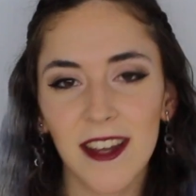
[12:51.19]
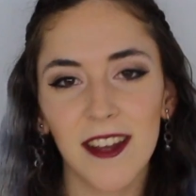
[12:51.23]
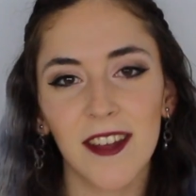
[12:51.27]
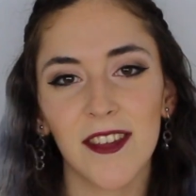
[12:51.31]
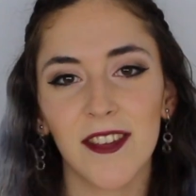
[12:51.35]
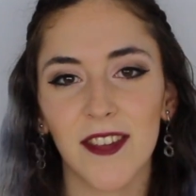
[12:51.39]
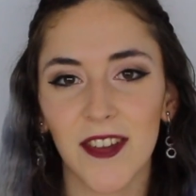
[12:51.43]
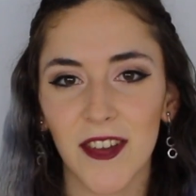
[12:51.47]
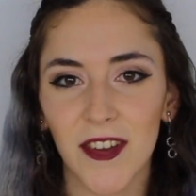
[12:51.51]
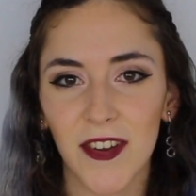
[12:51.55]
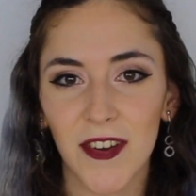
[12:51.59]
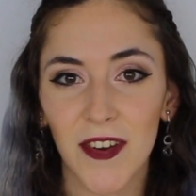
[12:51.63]

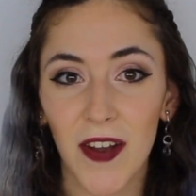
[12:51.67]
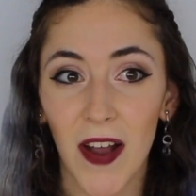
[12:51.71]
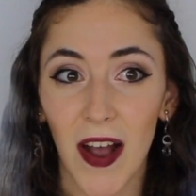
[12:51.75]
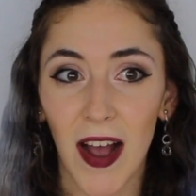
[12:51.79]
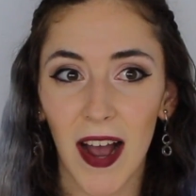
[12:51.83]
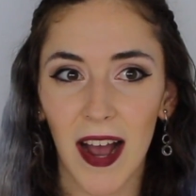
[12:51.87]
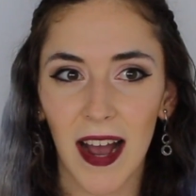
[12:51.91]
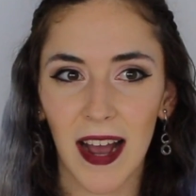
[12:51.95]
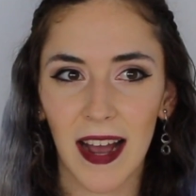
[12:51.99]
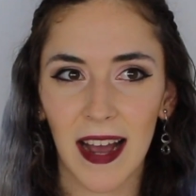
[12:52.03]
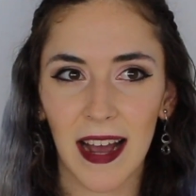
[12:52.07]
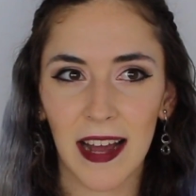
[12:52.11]
So
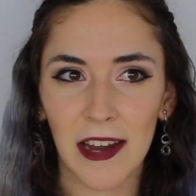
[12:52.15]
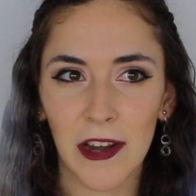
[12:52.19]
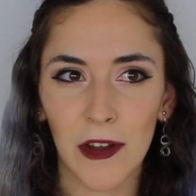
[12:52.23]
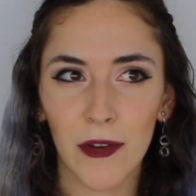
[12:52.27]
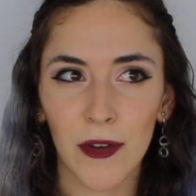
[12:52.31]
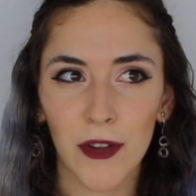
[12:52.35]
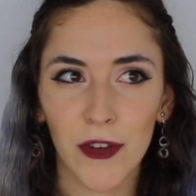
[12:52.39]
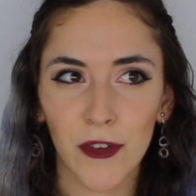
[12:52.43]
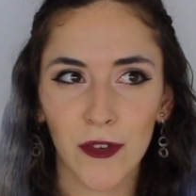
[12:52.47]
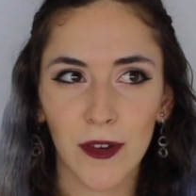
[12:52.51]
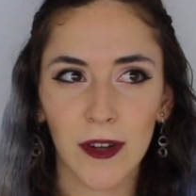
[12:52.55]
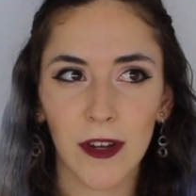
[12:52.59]
I
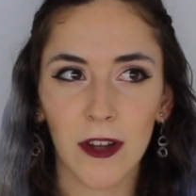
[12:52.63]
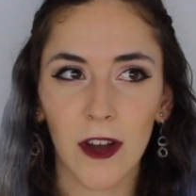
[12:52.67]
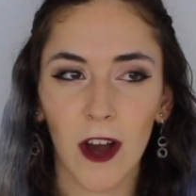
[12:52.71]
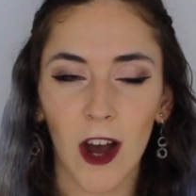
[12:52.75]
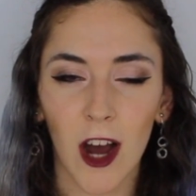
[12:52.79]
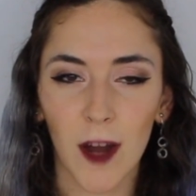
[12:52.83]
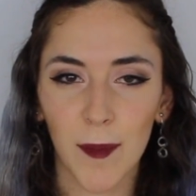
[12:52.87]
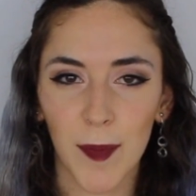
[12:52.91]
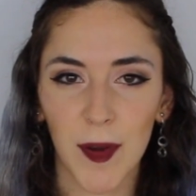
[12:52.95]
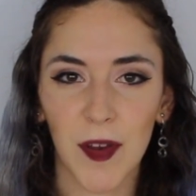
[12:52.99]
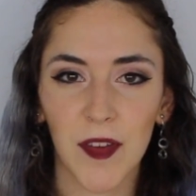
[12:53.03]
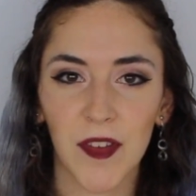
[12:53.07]
know it's really
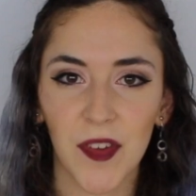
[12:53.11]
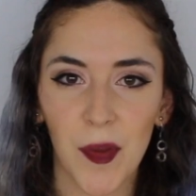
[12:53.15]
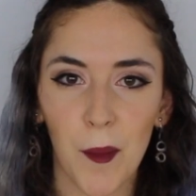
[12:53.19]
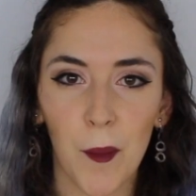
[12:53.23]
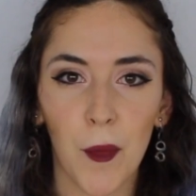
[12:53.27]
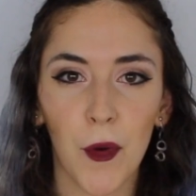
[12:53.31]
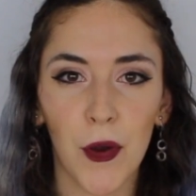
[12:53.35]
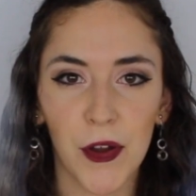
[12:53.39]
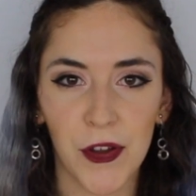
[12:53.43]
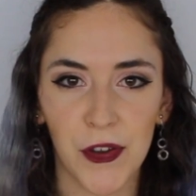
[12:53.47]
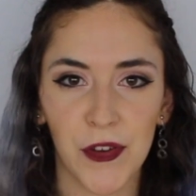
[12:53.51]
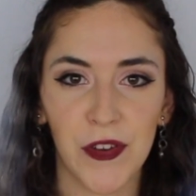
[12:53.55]
hard, but at some
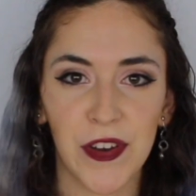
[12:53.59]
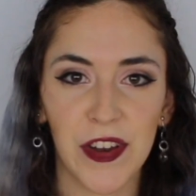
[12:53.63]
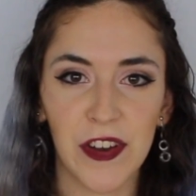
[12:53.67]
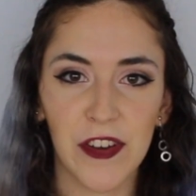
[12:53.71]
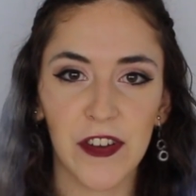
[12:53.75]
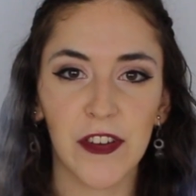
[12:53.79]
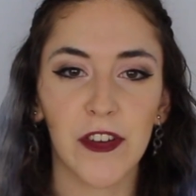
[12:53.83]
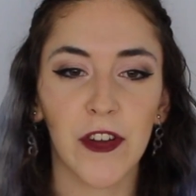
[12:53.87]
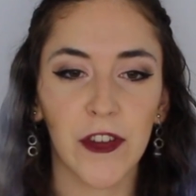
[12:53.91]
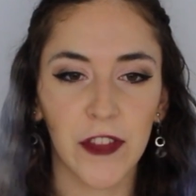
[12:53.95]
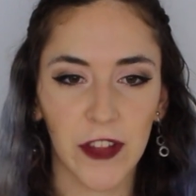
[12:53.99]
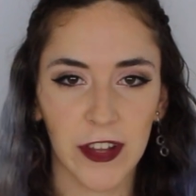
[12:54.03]
point you need
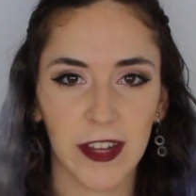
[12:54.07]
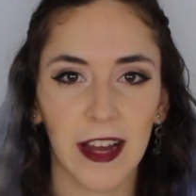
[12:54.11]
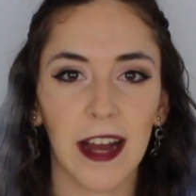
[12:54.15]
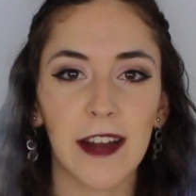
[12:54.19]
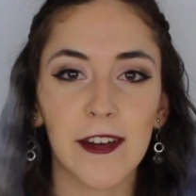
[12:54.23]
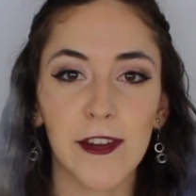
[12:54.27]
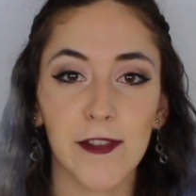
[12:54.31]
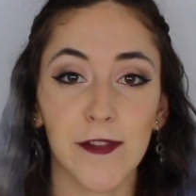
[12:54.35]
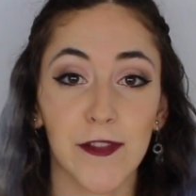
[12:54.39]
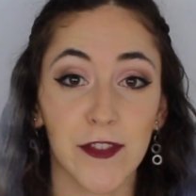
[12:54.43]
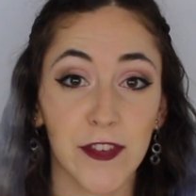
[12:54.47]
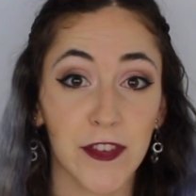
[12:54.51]
to turn the
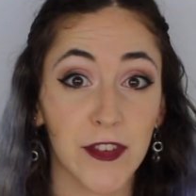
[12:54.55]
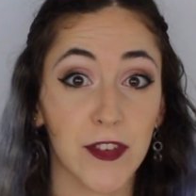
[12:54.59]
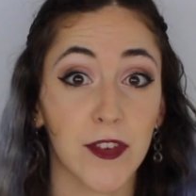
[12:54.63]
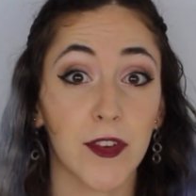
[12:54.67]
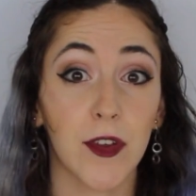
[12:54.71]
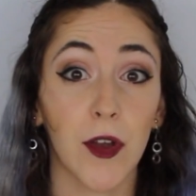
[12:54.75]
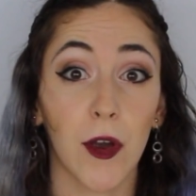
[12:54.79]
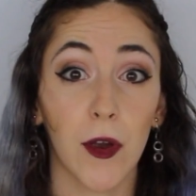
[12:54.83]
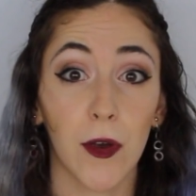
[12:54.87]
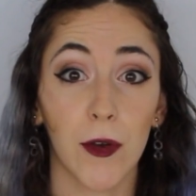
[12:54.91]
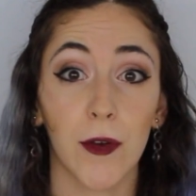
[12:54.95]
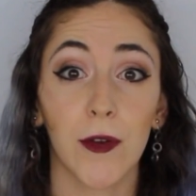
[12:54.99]
light off and just
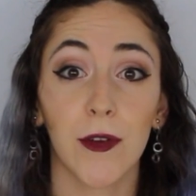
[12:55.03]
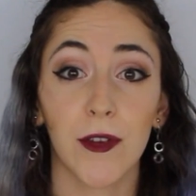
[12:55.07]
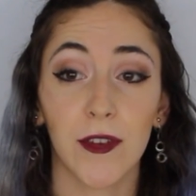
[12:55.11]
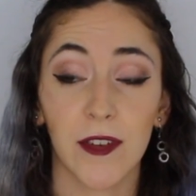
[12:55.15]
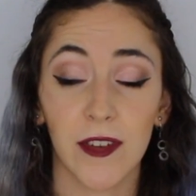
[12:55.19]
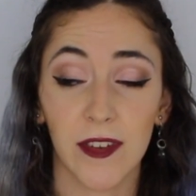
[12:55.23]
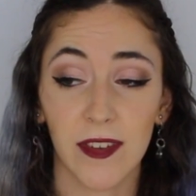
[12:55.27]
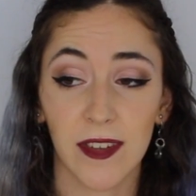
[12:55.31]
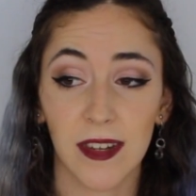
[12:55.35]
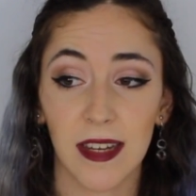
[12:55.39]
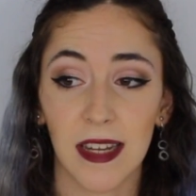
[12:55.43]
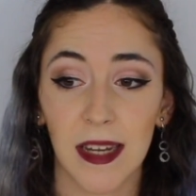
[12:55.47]
go
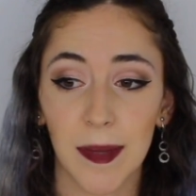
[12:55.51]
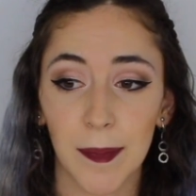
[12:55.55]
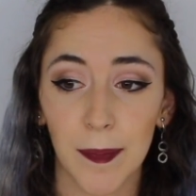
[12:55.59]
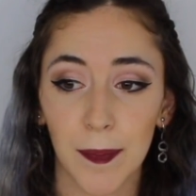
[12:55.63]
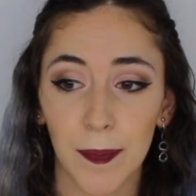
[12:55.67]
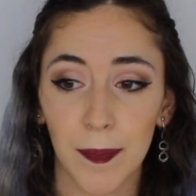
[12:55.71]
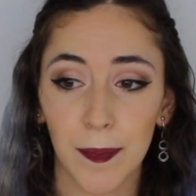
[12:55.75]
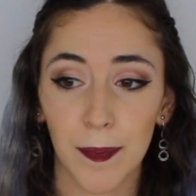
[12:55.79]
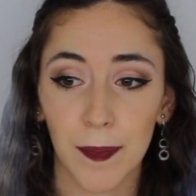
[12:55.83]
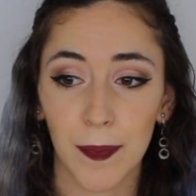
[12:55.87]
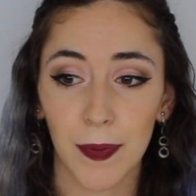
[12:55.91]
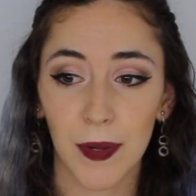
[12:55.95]
to sleep,
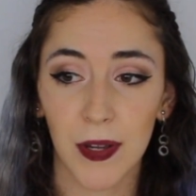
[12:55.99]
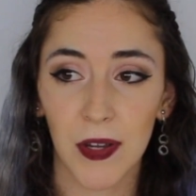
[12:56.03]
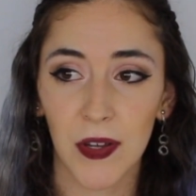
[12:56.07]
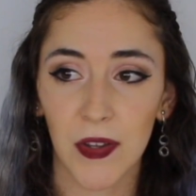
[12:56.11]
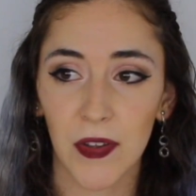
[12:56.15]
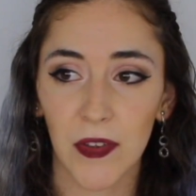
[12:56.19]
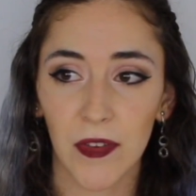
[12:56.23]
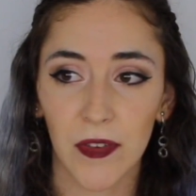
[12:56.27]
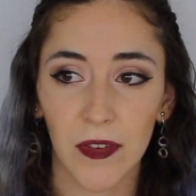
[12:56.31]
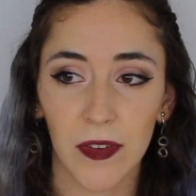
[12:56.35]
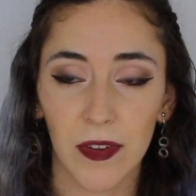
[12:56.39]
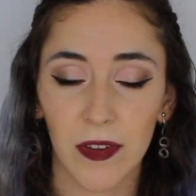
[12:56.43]

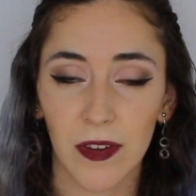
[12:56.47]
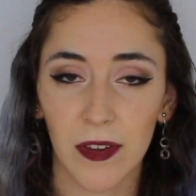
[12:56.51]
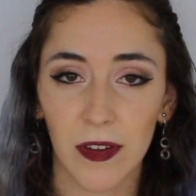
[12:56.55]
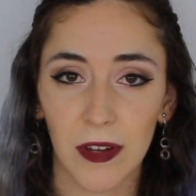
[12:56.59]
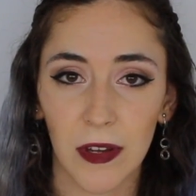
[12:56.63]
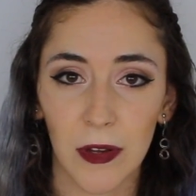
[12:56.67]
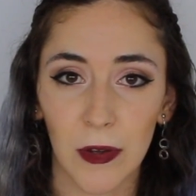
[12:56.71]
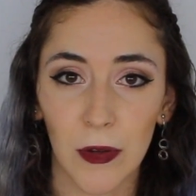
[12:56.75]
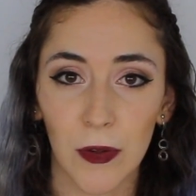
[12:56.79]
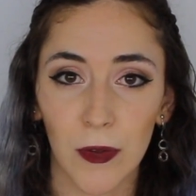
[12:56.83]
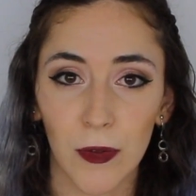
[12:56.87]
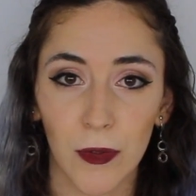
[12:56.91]
because
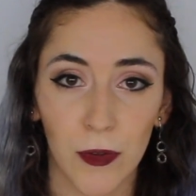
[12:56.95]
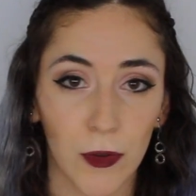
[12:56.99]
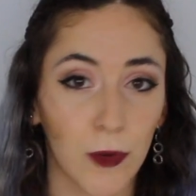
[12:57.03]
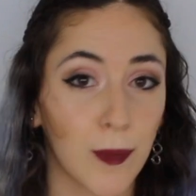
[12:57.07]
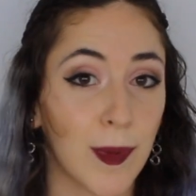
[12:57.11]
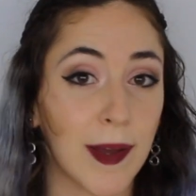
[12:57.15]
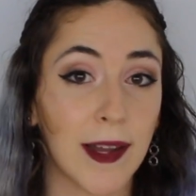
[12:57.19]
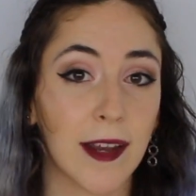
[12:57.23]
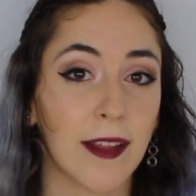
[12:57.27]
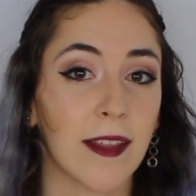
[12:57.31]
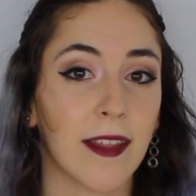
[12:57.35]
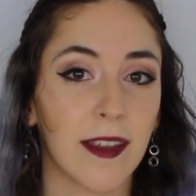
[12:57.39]
you'll do
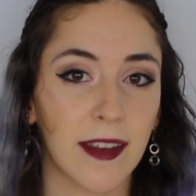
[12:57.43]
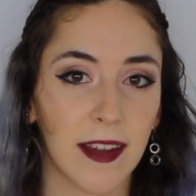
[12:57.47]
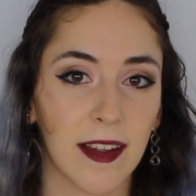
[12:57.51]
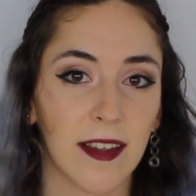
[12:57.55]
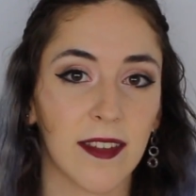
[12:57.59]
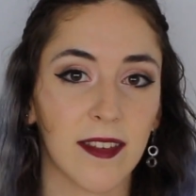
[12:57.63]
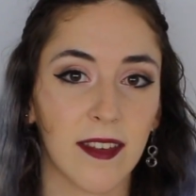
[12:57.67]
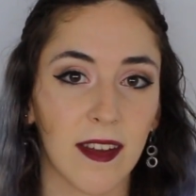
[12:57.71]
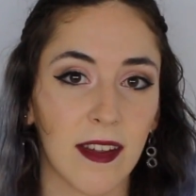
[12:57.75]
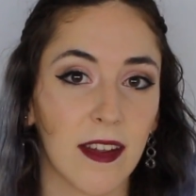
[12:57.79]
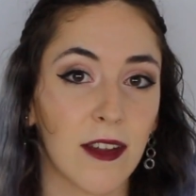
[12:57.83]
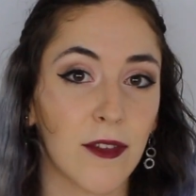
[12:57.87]
better the
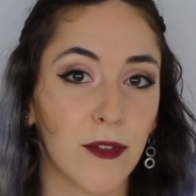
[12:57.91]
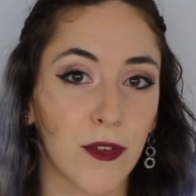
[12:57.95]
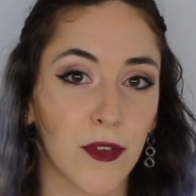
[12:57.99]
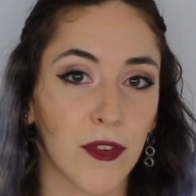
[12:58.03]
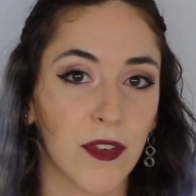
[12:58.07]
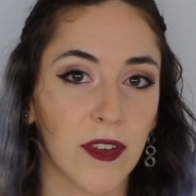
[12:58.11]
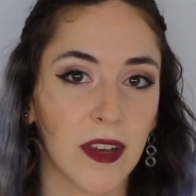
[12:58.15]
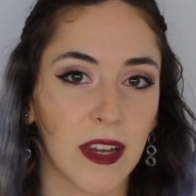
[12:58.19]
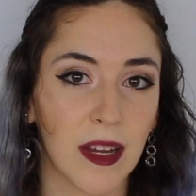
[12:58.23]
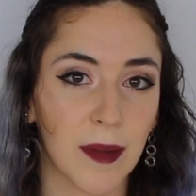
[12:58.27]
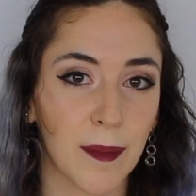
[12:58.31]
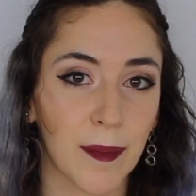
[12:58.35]
next day if you
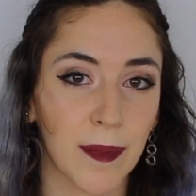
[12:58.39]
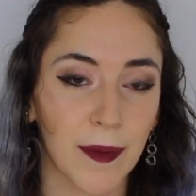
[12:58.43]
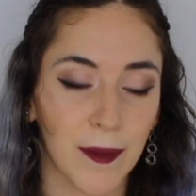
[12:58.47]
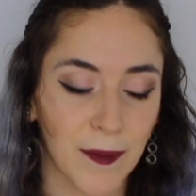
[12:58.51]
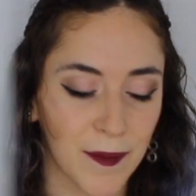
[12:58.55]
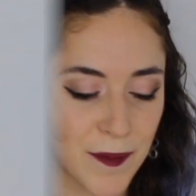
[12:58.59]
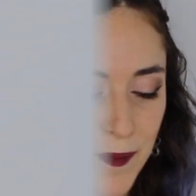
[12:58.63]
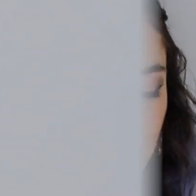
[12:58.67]
sleep.